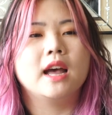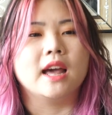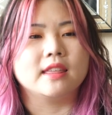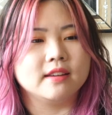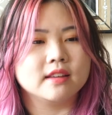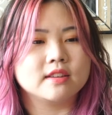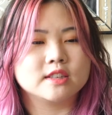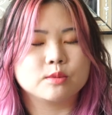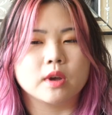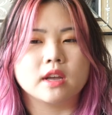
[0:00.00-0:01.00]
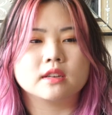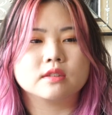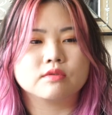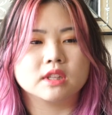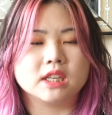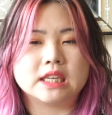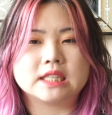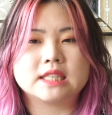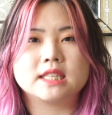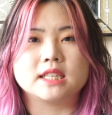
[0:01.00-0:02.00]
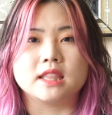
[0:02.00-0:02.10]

I think this was released